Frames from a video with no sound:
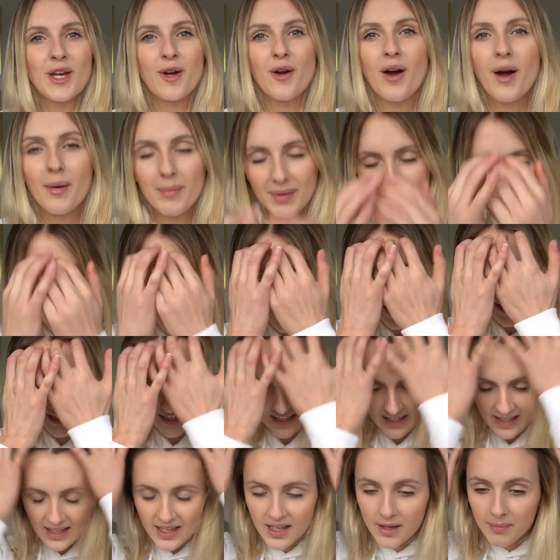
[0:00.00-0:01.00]
up
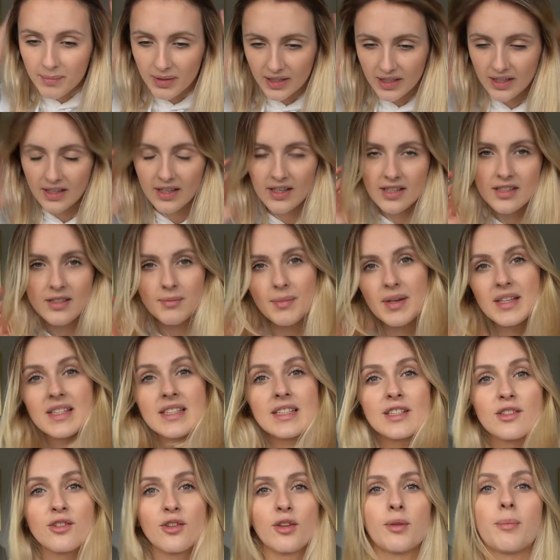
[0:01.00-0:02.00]
here because my
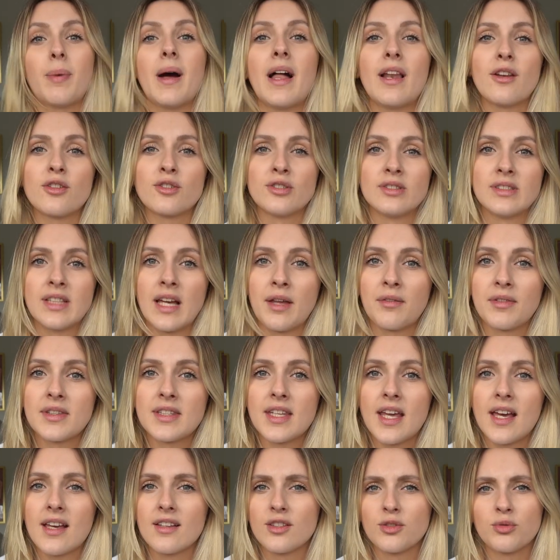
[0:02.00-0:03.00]
sister's on the Peloton
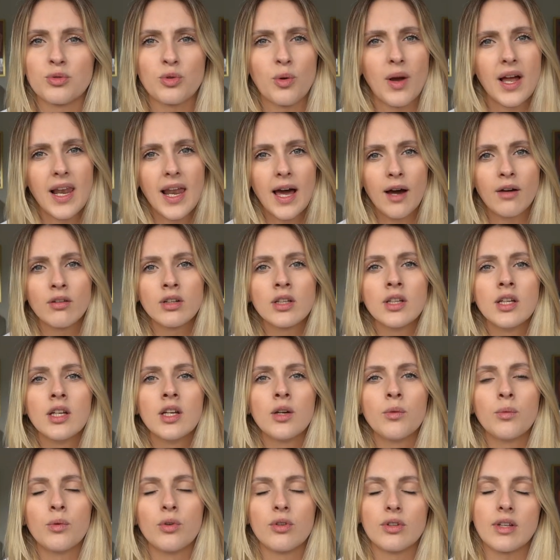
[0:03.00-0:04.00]
downstairs, so it was quite loud.
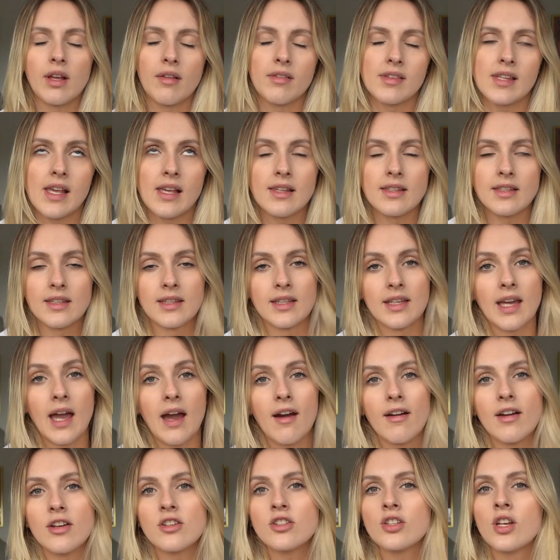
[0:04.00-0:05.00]
Well, not downstairs, in the
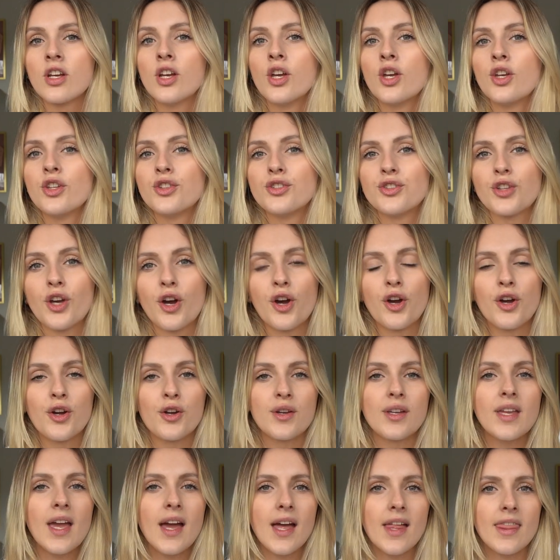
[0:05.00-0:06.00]
garage. So
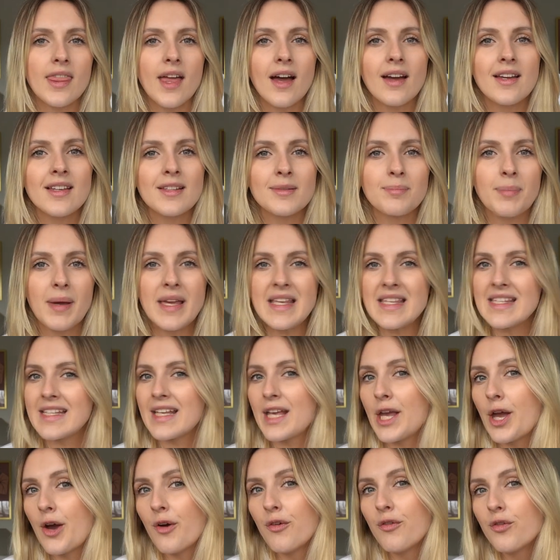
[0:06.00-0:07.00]
yeah, that is
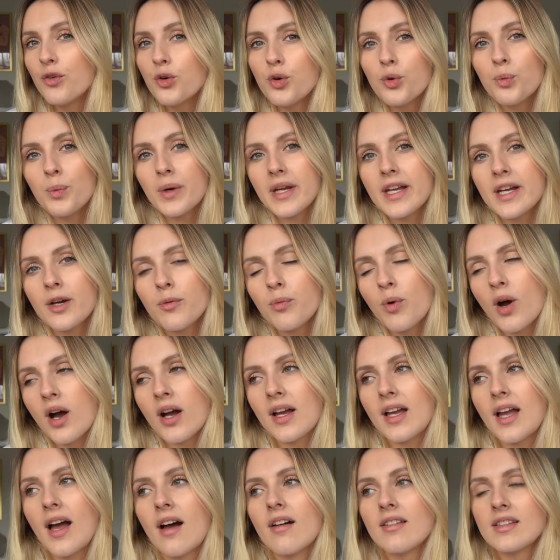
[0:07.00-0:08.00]
basically a full week of
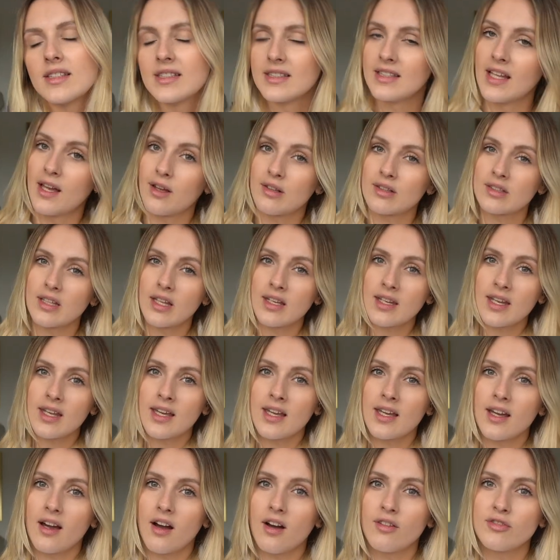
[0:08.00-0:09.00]
workouts. It's now
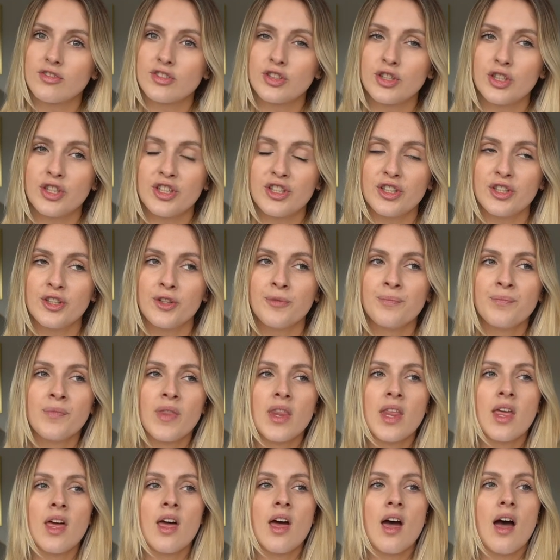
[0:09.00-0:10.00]
Sunday afternoon,
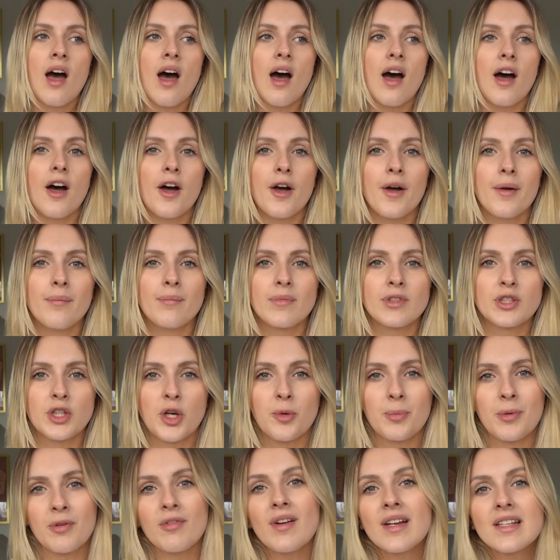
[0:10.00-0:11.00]
so
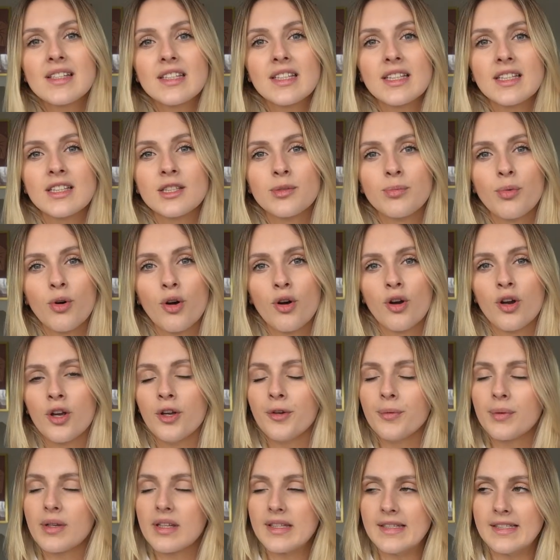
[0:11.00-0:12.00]
I'll be resting
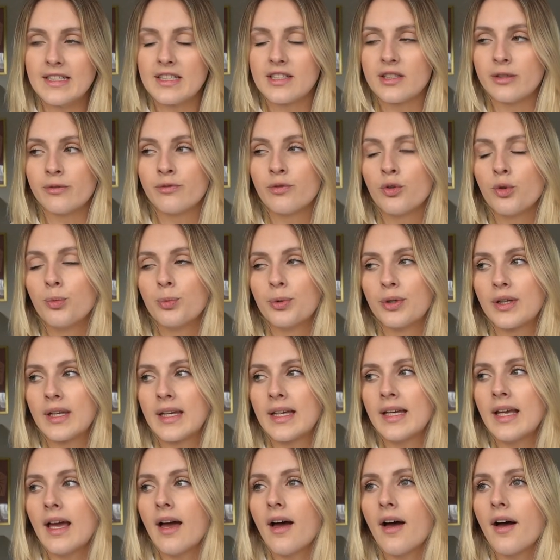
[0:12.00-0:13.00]
tomorrow because it's just in full
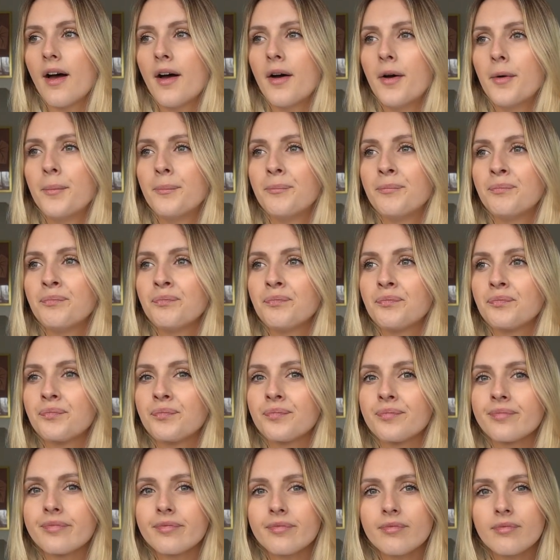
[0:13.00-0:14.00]
body. And
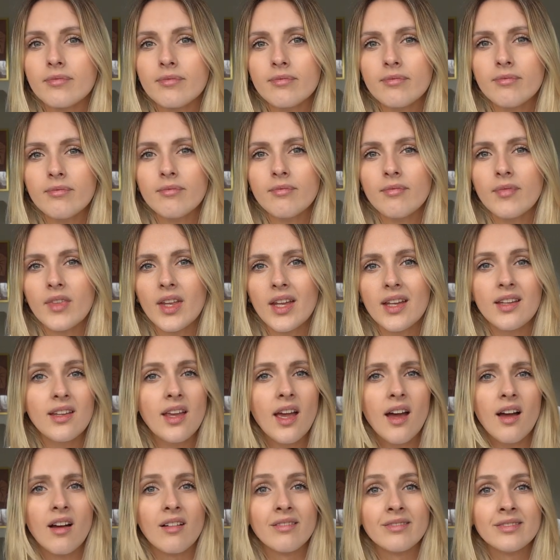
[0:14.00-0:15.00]

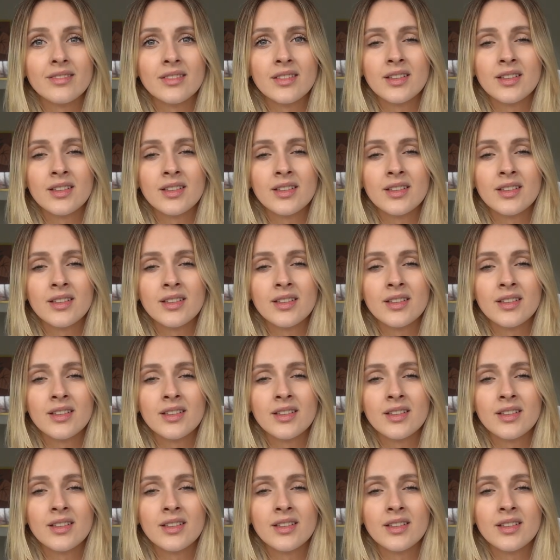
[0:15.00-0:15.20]
yeah,